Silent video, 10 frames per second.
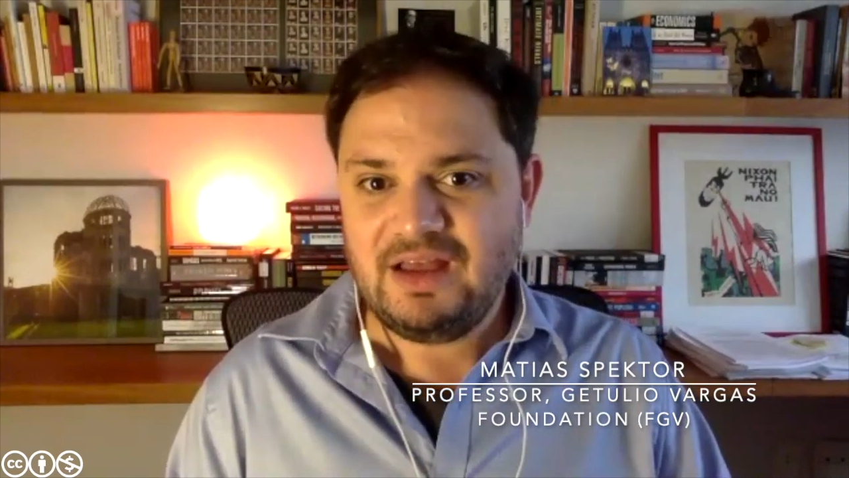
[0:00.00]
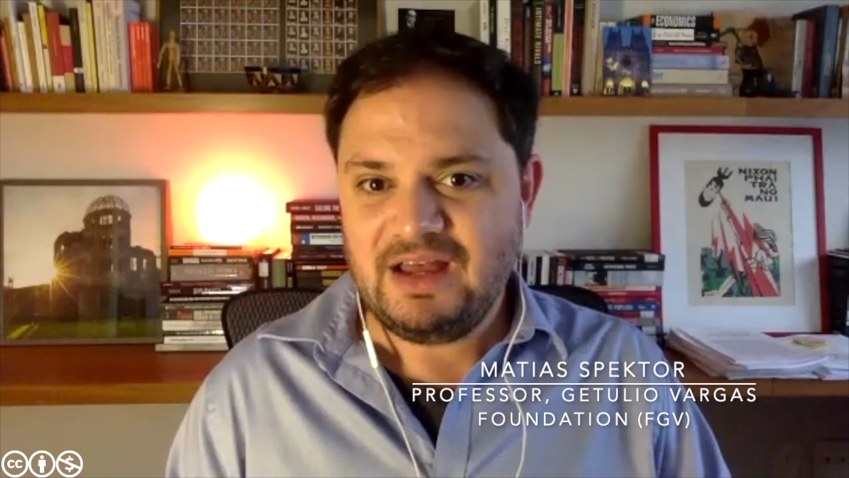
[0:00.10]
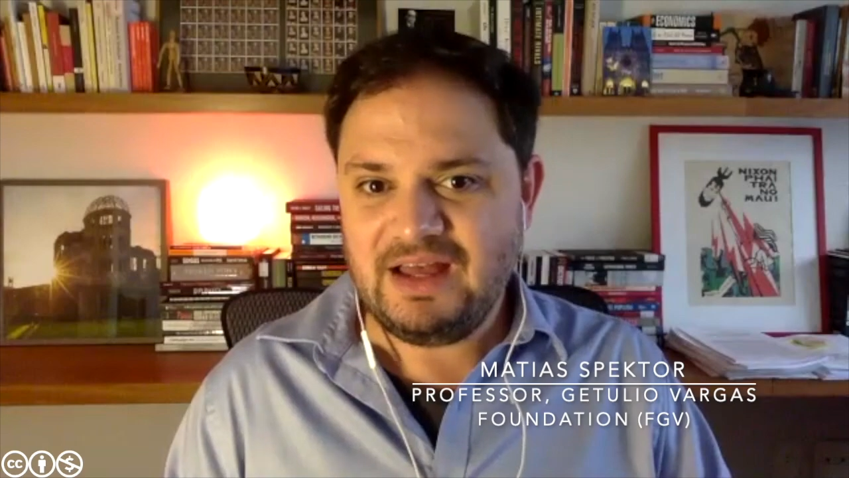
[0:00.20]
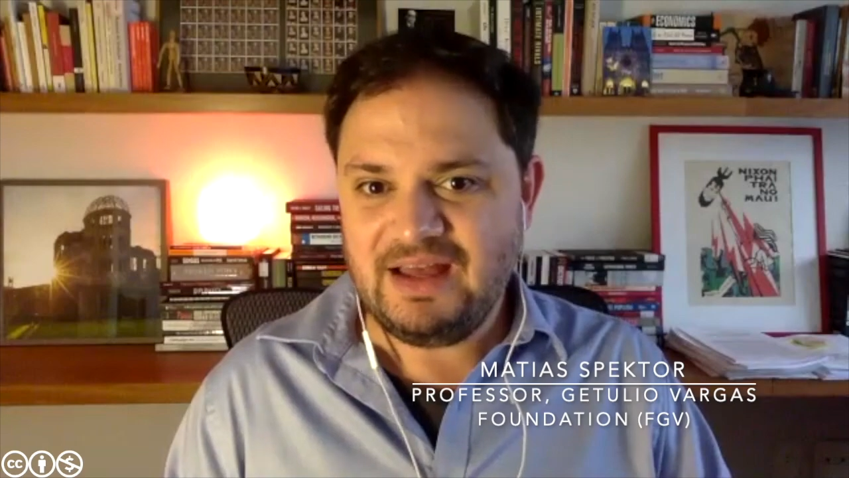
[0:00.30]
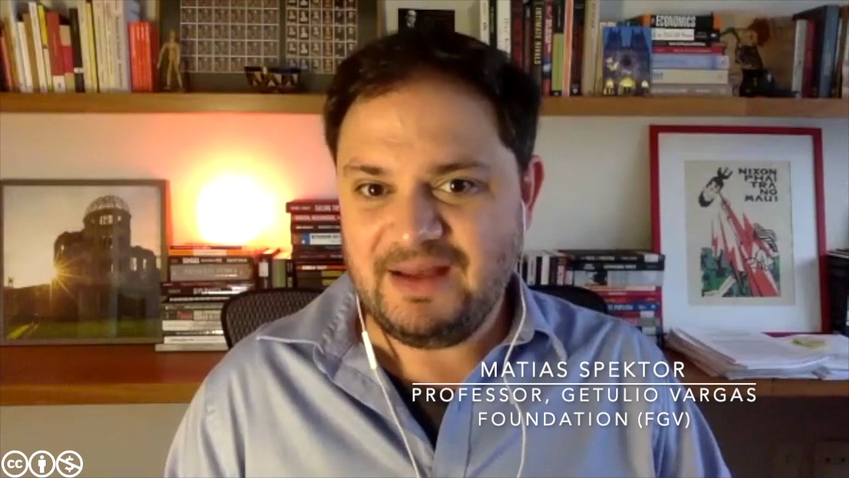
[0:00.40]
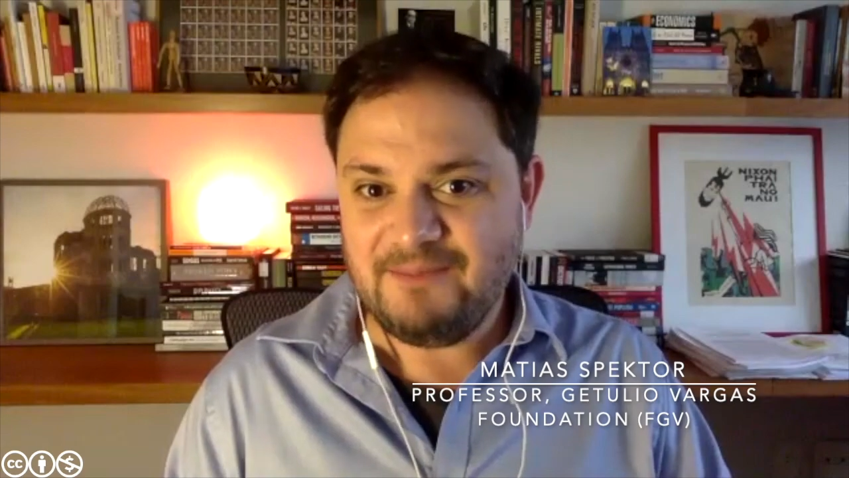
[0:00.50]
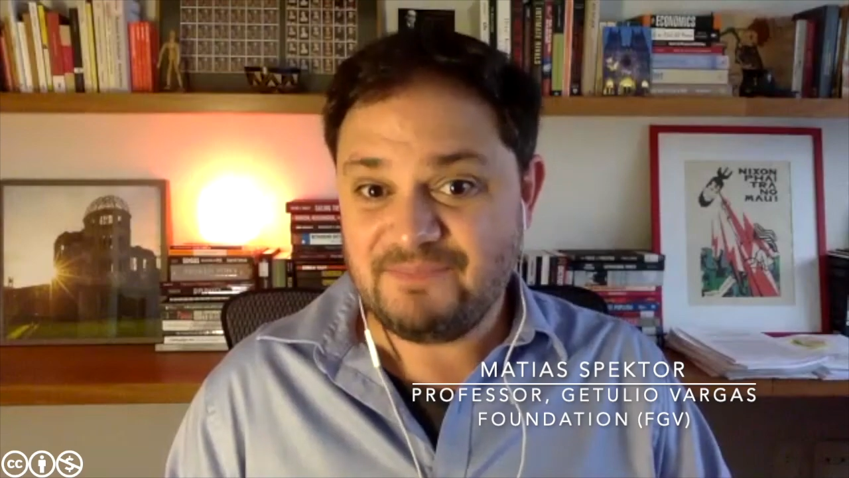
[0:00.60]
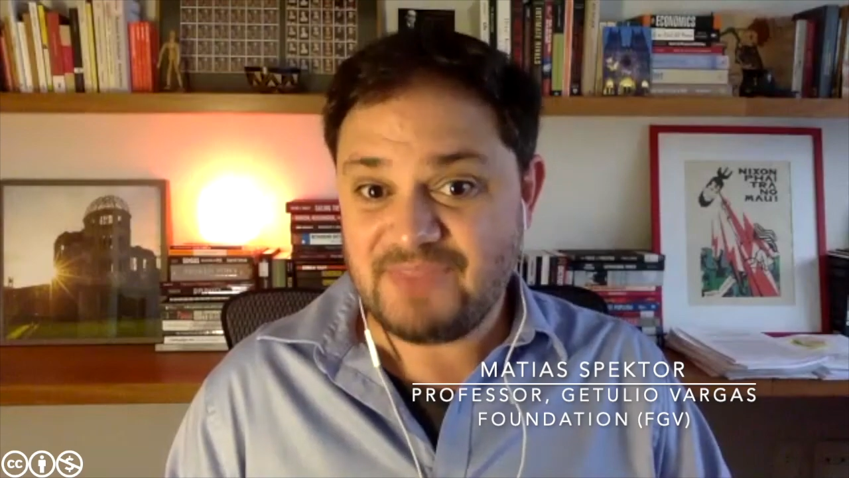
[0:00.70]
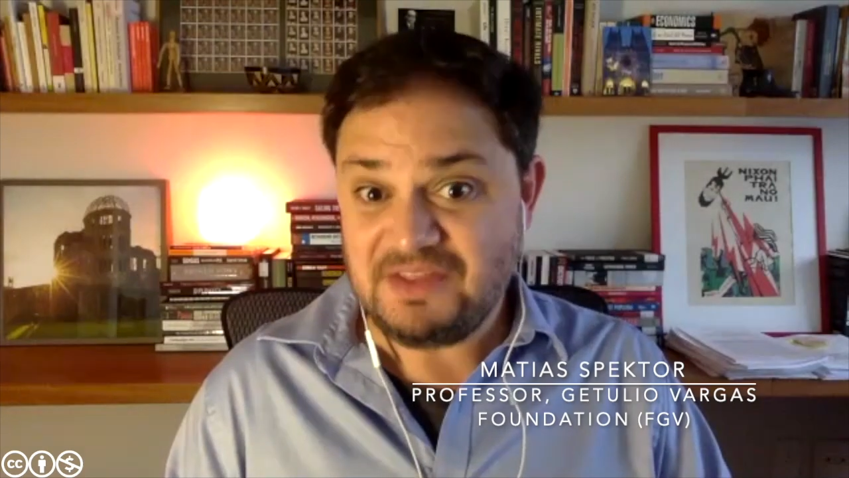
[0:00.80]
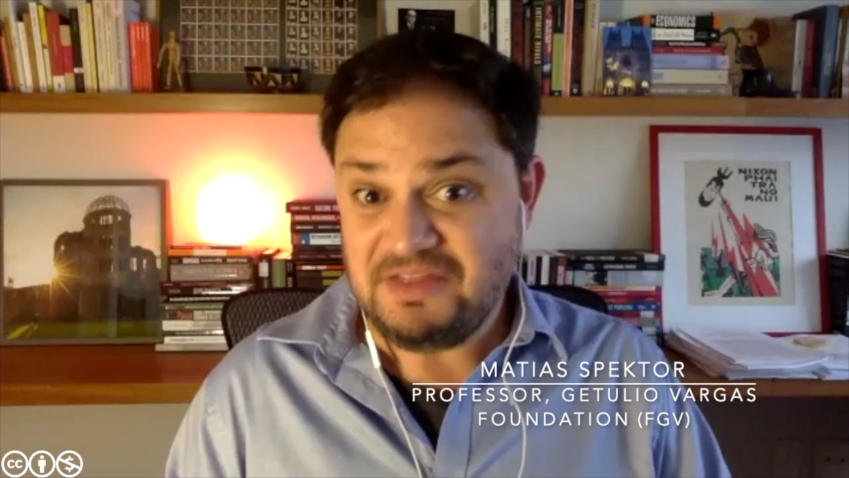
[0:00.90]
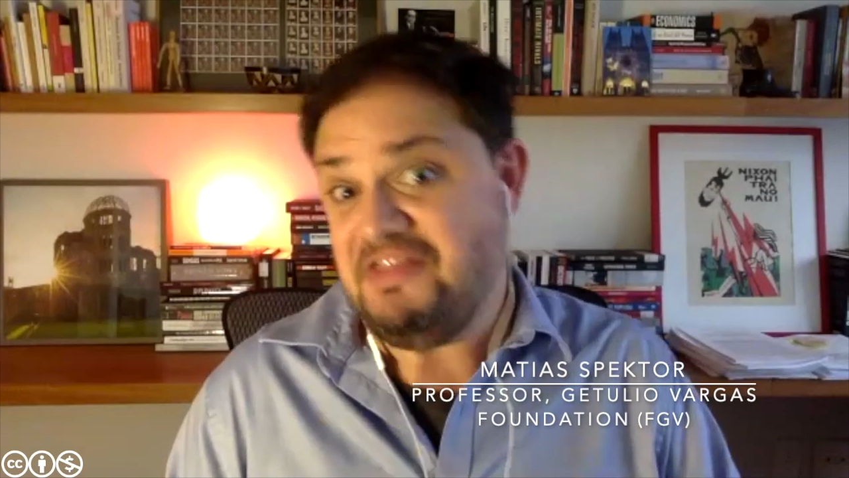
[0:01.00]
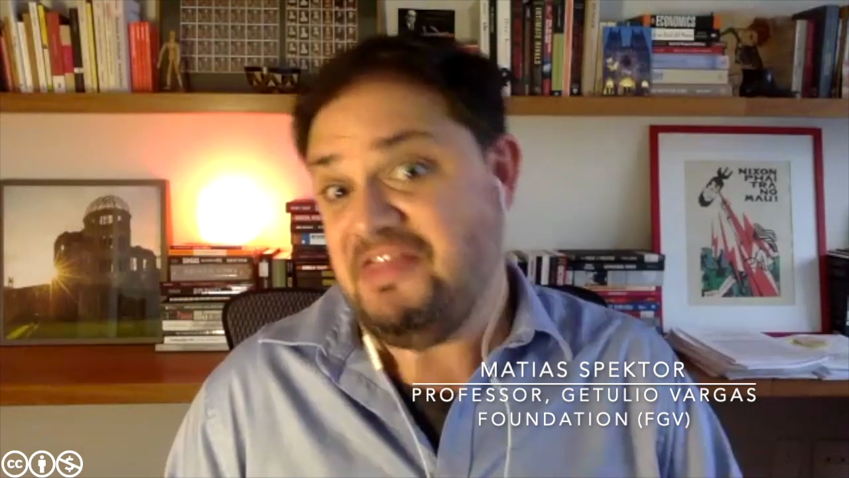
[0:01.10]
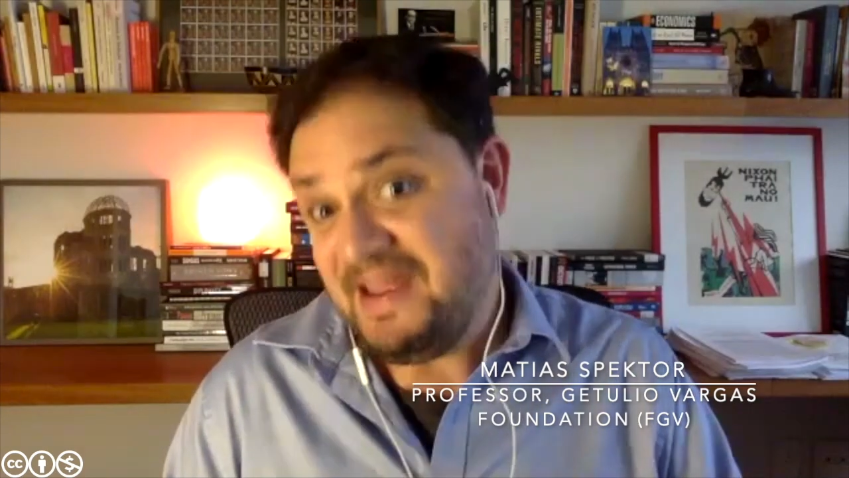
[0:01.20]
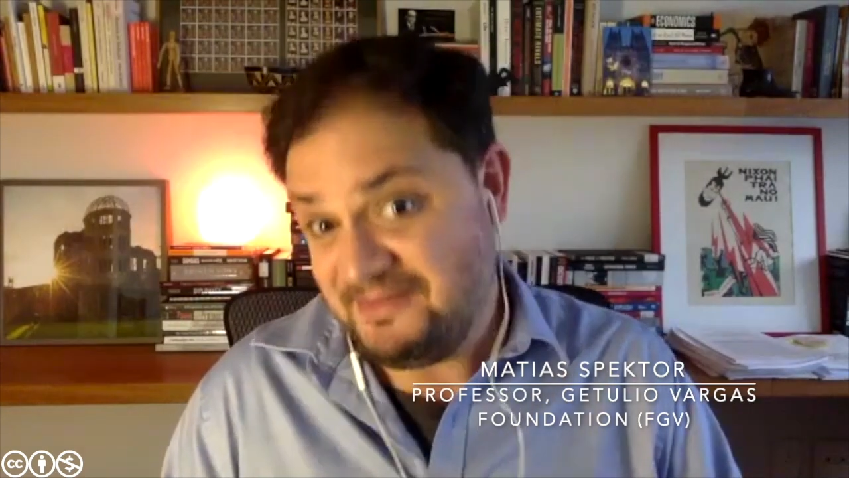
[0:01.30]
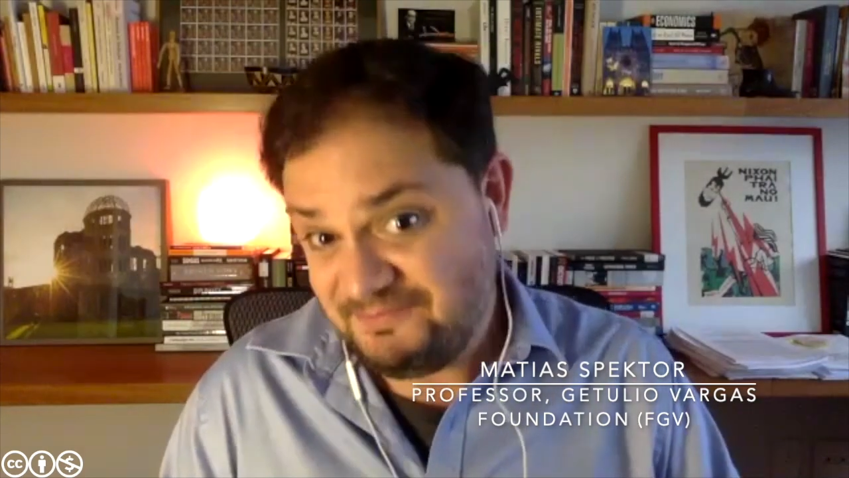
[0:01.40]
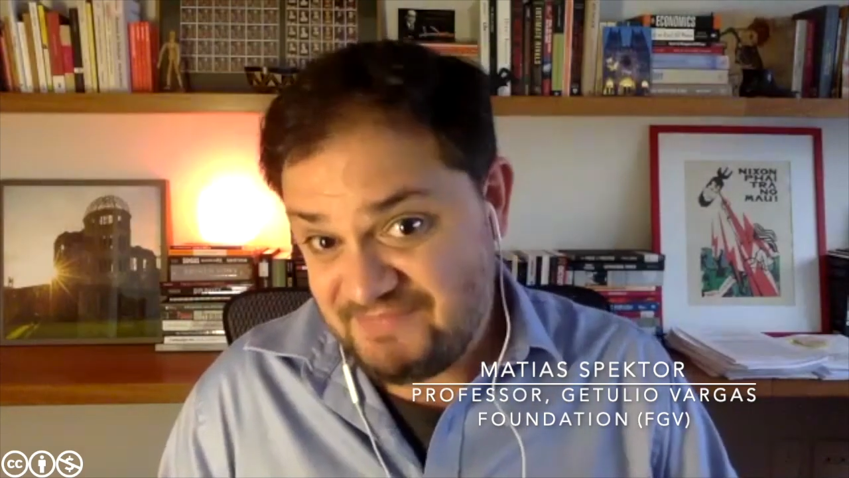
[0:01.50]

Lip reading: than that,